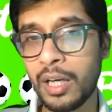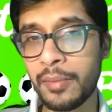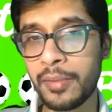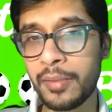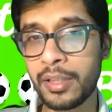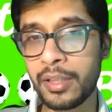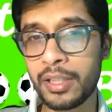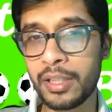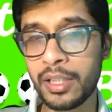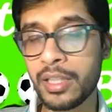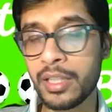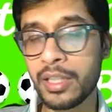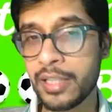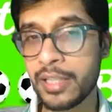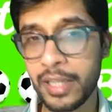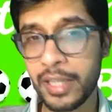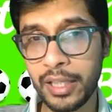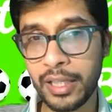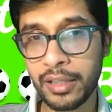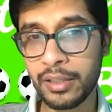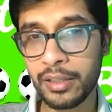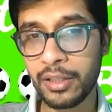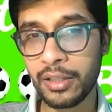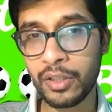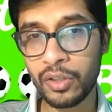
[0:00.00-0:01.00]
He didn't
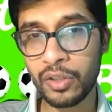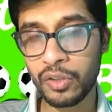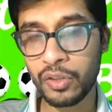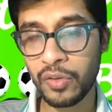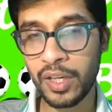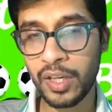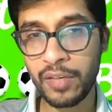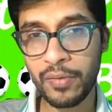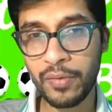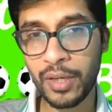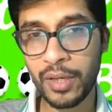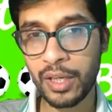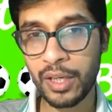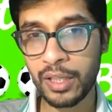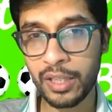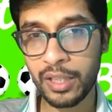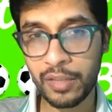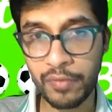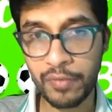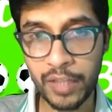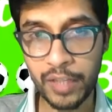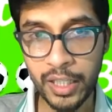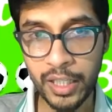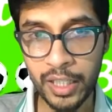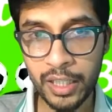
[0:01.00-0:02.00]
sign the right winger
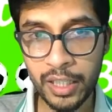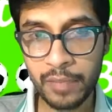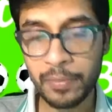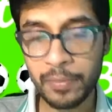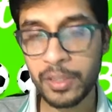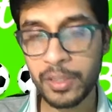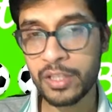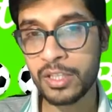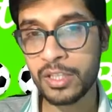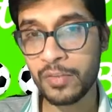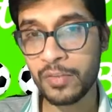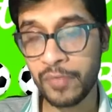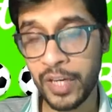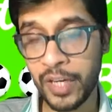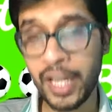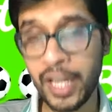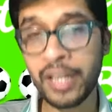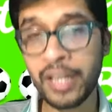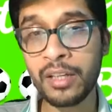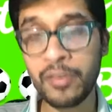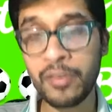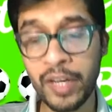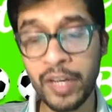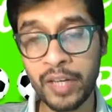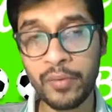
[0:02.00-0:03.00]
that we needed, because if he had
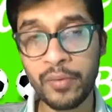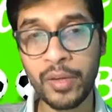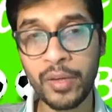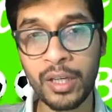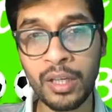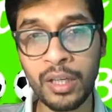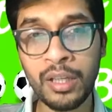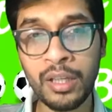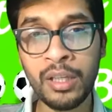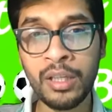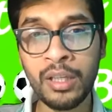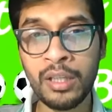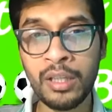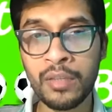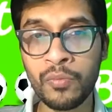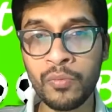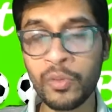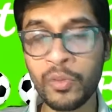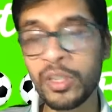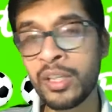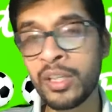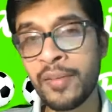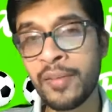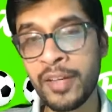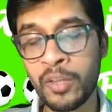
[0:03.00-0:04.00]
a right winger,
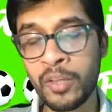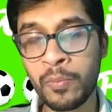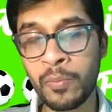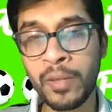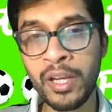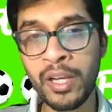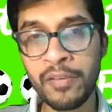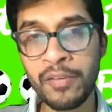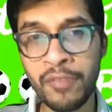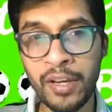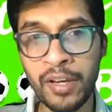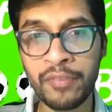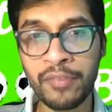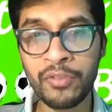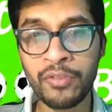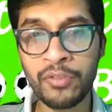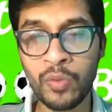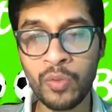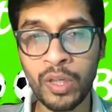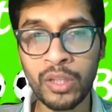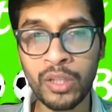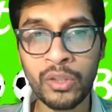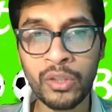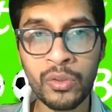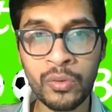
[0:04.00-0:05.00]
wouldn't have had to play a
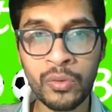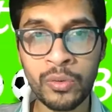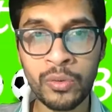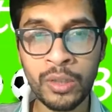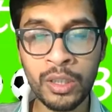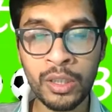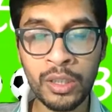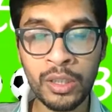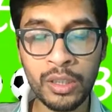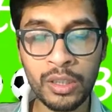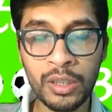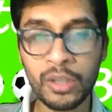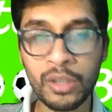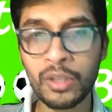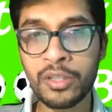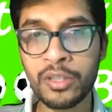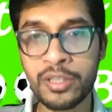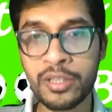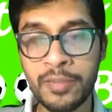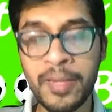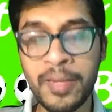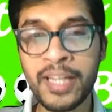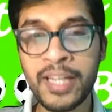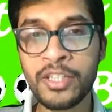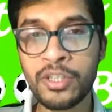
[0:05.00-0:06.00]
5-2-1-2. Because
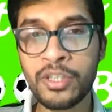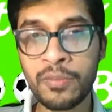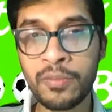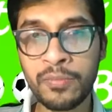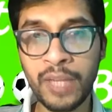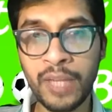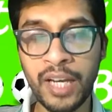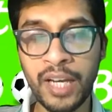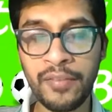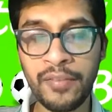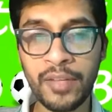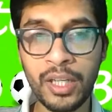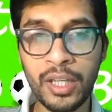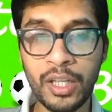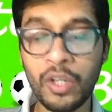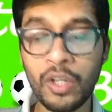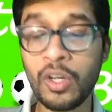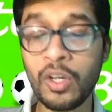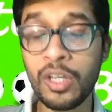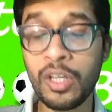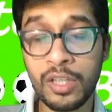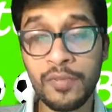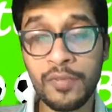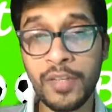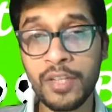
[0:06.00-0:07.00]
imagine having,
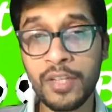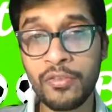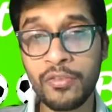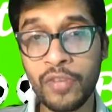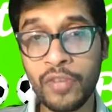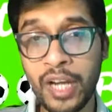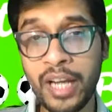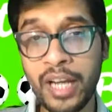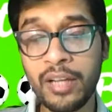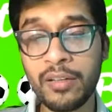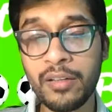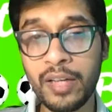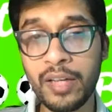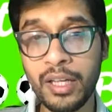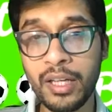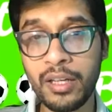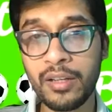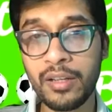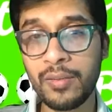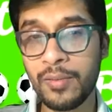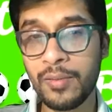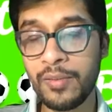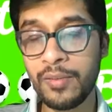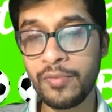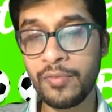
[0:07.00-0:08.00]
or even if you had
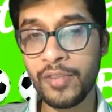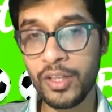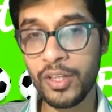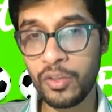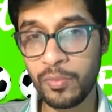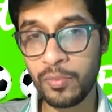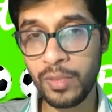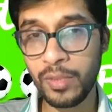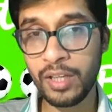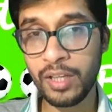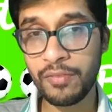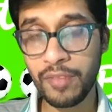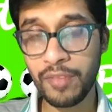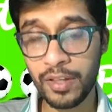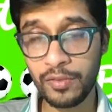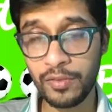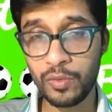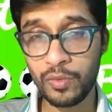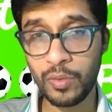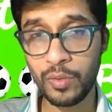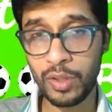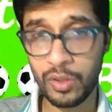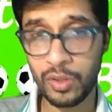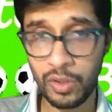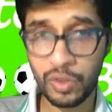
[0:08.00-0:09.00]
even if you had to play a
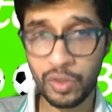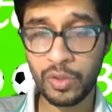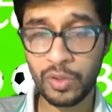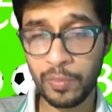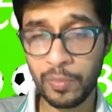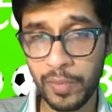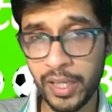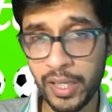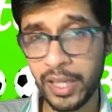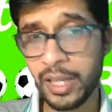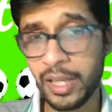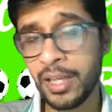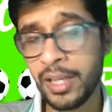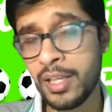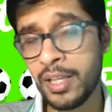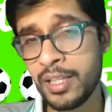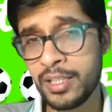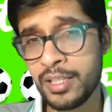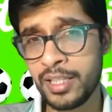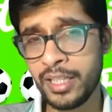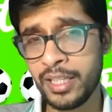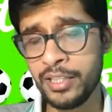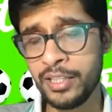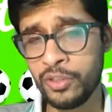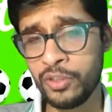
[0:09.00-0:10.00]
5-2-1-2, you could play
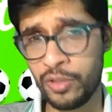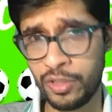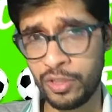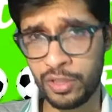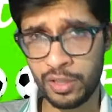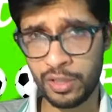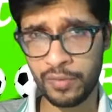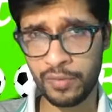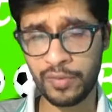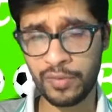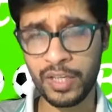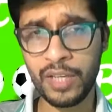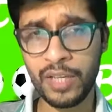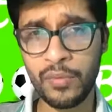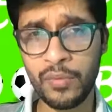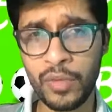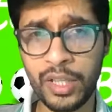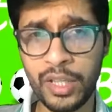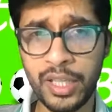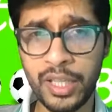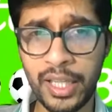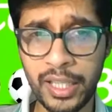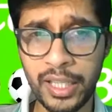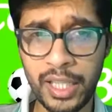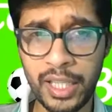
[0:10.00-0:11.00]
Sancho instead of Greenwood
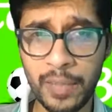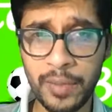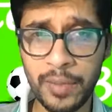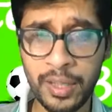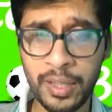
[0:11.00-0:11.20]
in that game.